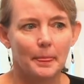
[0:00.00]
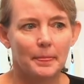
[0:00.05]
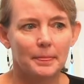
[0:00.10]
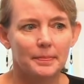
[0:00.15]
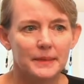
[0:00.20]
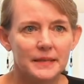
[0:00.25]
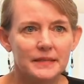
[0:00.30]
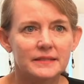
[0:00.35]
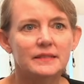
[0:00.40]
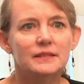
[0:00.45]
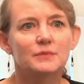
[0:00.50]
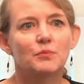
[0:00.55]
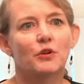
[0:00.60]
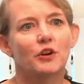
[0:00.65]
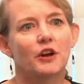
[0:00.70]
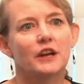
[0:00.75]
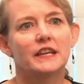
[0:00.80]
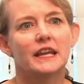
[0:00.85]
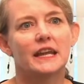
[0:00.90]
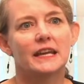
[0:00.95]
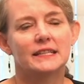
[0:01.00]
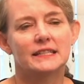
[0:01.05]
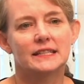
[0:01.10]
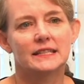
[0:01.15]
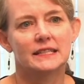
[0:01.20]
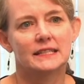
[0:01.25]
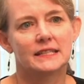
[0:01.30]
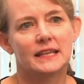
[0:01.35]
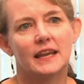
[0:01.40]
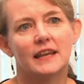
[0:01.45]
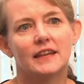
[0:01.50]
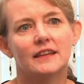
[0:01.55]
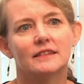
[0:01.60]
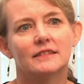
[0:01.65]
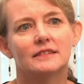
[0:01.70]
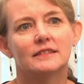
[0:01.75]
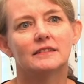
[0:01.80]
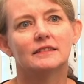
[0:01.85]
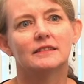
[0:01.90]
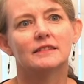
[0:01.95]
this is what I need to see.
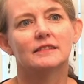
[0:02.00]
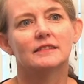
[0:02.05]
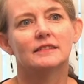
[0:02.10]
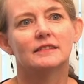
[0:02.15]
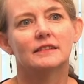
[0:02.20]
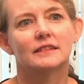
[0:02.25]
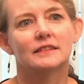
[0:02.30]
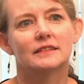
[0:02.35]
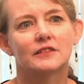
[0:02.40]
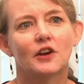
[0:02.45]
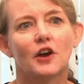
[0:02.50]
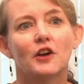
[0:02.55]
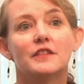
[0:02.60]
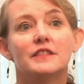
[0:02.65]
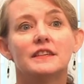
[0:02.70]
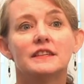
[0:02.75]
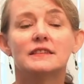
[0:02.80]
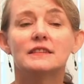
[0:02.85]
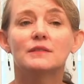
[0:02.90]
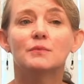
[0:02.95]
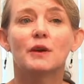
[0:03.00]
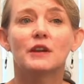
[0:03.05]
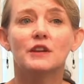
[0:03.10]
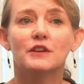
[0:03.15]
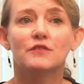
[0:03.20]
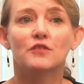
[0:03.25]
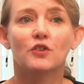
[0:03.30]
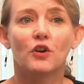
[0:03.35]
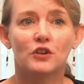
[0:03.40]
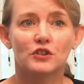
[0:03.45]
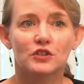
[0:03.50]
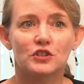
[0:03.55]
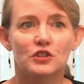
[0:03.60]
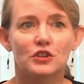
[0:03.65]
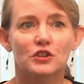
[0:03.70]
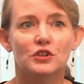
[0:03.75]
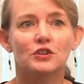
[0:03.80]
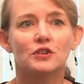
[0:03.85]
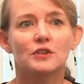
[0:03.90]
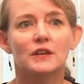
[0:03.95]
So this is where you've got
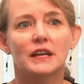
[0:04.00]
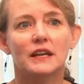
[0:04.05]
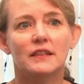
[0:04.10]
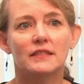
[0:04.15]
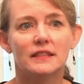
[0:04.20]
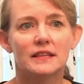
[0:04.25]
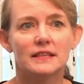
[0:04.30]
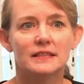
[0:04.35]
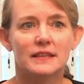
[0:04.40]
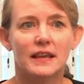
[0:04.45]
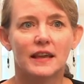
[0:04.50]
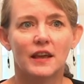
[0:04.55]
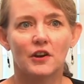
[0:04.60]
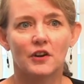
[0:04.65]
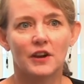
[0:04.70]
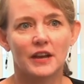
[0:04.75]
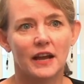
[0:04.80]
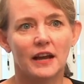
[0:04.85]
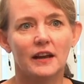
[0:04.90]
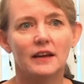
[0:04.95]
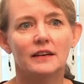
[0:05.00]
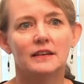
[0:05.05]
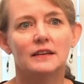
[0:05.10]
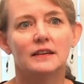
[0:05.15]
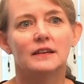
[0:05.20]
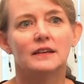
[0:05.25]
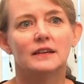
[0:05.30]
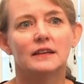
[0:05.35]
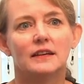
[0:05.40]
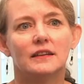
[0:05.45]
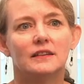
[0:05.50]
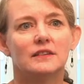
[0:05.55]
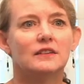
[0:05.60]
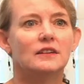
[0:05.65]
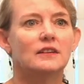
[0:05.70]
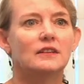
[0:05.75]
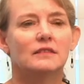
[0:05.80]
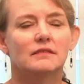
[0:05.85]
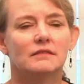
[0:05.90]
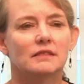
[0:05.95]
to in this area, in
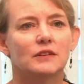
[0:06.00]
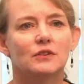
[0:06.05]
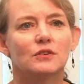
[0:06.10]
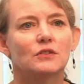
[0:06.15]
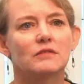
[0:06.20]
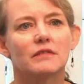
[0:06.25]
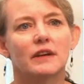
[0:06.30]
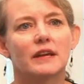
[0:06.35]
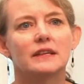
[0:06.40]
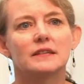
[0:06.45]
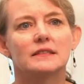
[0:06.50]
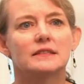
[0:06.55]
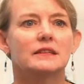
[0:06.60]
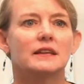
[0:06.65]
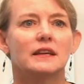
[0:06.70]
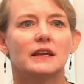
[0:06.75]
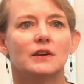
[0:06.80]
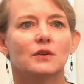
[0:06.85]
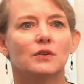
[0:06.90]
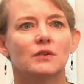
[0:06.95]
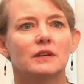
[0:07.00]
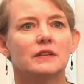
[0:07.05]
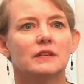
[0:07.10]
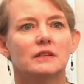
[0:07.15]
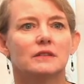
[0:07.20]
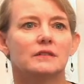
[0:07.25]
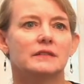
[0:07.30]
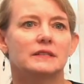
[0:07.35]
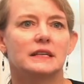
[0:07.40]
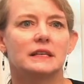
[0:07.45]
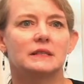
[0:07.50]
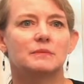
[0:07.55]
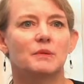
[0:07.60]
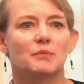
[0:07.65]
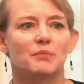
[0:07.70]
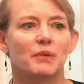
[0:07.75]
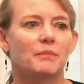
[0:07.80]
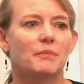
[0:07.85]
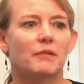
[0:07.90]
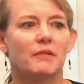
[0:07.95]
your clinical reasoning or in your
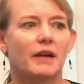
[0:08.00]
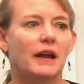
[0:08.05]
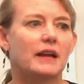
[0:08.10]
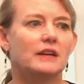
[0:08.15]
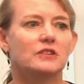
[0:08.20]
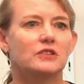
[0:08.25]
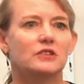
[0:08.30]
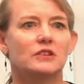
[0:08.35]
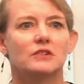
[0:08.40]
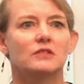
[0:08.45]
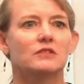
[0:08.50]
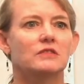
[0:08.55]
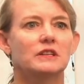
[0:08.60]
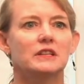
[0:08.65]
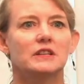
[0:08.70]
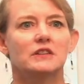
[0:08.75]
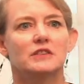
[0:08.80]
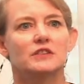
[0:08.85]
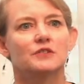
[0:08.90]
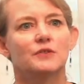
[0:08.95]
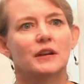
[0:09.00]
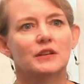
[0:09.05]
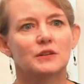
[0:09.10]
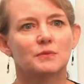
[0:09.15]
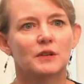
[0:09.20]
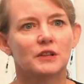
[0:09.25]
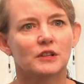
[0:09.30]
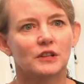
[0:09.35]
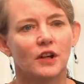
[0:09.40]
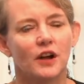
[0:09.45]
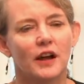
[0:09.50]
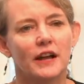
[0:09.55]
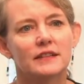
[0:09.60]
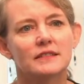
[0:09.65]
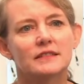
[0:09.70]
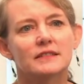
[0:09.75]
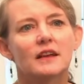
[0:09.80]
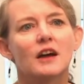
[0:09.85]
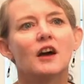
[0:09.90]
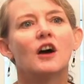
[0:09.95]
assessment preparation or in your interaction with
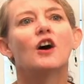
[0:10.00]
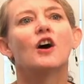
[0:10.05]
clients.